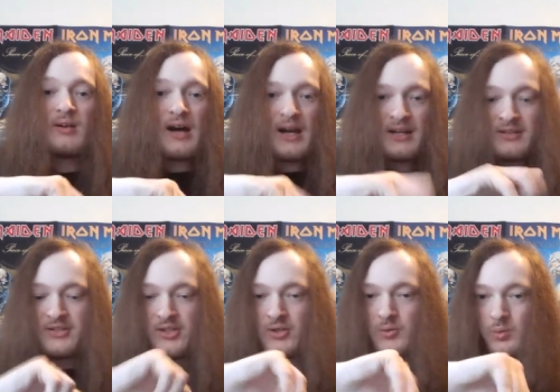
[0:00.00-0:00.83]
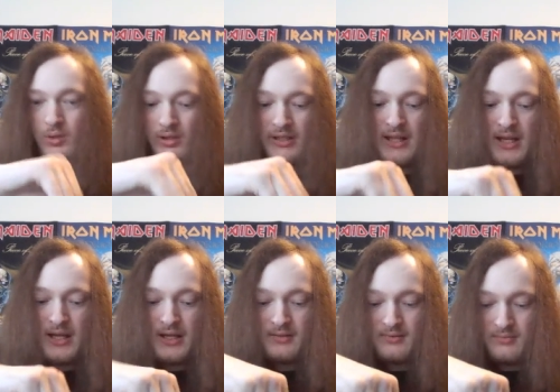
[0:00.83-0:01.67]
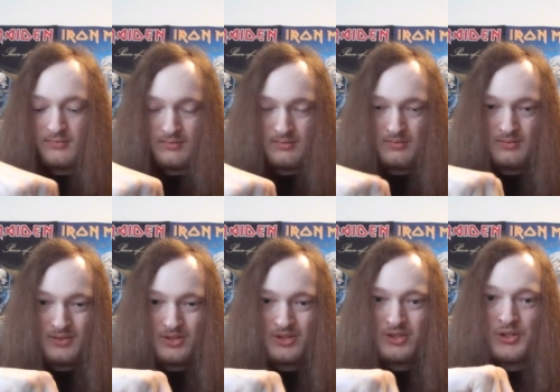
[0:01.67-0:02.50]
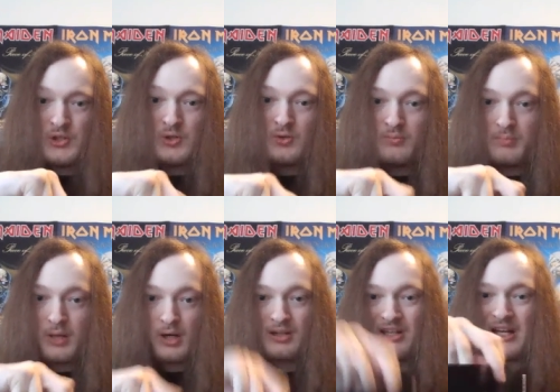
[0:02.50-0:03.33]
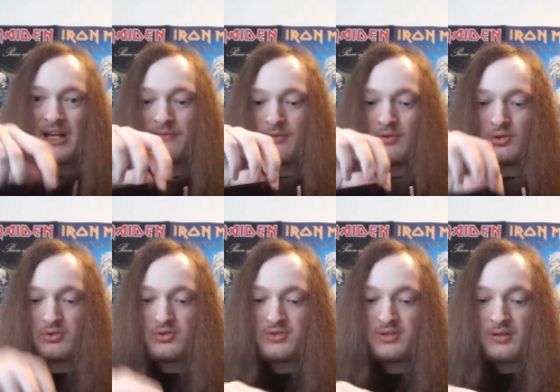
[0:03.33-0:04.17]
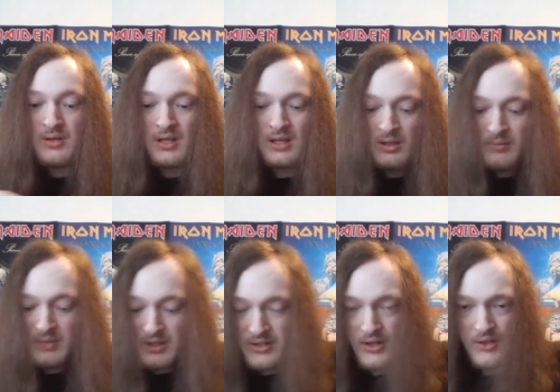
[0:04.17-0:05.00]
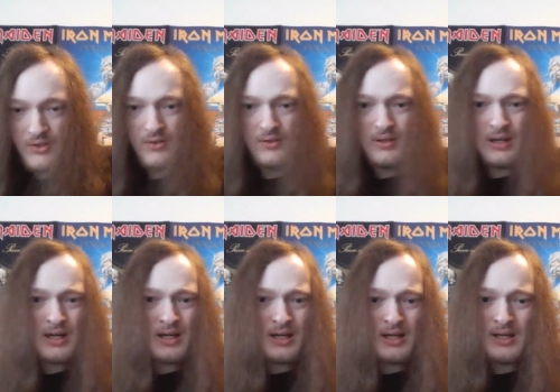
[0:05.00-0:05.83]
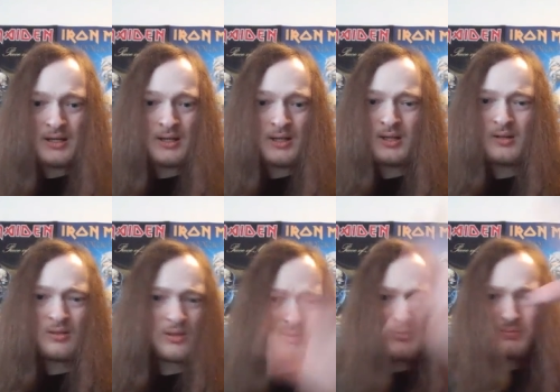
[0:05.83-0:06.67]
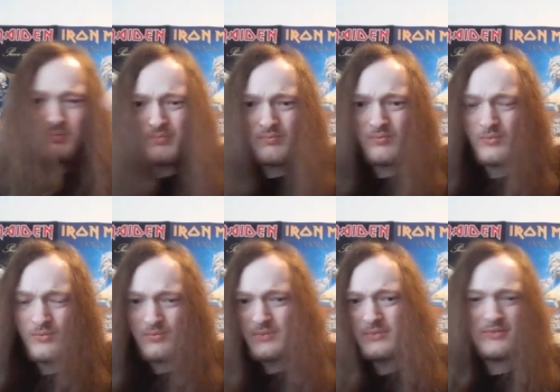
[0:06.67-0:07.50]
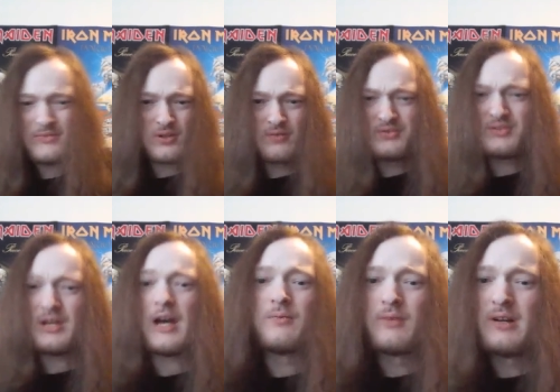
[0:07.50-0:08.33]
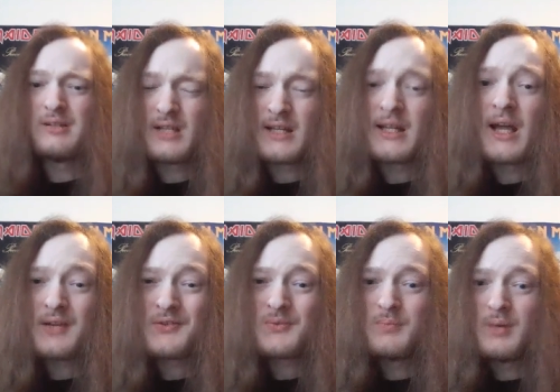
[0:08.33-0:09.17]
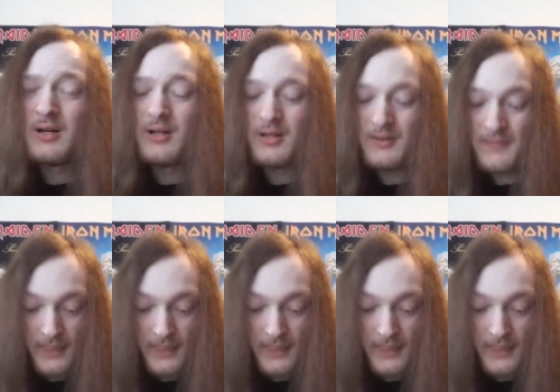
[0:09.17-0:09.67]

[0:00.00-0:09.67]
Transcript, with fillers: I do really hate two-part gatefolds. Because here's uh, uh, a little sort of side rant, I guess, but uh,